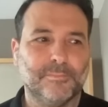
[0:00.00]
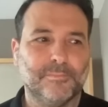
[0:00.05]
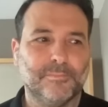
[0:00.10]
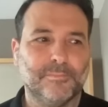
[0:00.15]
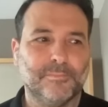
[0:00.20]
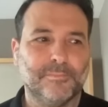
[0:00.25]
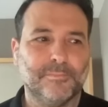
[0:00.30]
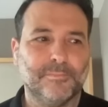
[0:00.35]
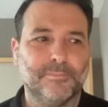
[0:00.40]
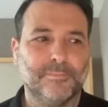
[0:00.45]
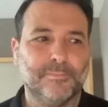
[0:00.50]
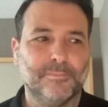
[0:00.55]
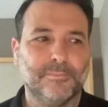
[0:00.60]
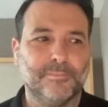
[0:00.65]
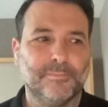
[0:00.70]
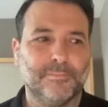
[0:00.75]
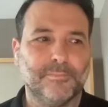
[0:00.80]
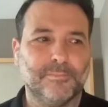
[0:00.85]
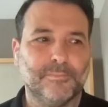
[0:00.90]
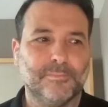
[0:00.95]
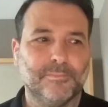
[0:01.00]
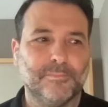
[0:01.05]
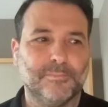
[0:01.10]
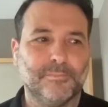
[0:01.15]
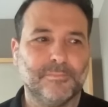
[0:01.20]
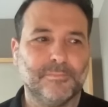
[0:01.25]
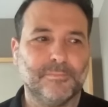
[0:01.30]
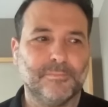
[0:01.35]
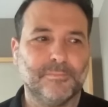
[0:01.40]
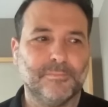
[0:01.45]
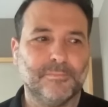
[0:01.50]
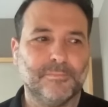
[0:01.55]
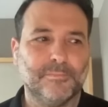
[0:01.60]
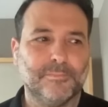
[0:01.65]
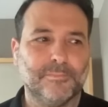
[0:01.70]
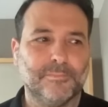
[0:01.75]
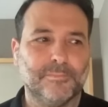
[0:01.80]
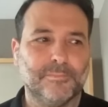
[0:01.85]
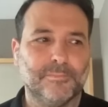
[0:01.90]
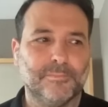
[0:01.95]

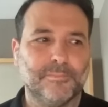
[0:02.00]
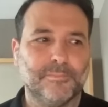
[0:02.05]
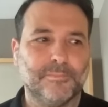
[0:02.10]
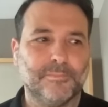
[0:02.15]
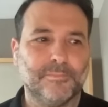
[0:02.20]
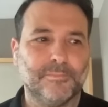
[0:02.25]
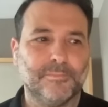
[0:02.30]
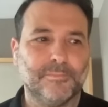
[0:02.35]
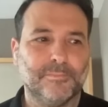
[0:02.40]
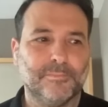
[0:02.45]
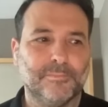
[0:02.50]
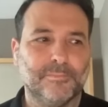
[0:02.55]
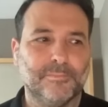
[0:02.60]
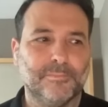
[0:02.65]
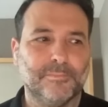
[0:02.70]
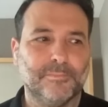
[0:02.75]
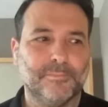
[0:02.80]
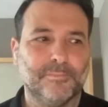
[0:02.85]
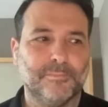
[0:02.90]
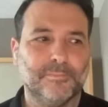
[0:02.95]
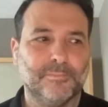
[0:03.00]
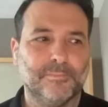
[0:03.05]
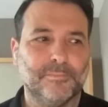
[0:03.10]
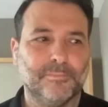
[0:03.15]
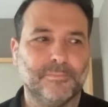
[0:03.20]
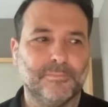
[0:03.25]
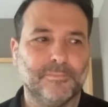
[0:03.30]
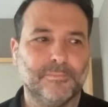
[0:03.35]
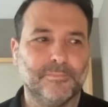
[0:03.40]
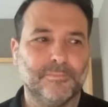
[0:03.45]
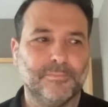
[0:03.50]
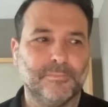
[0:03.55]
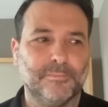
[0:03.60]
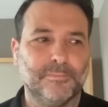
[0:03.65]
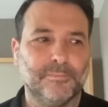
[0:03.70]
No words are spoken by the person on screen.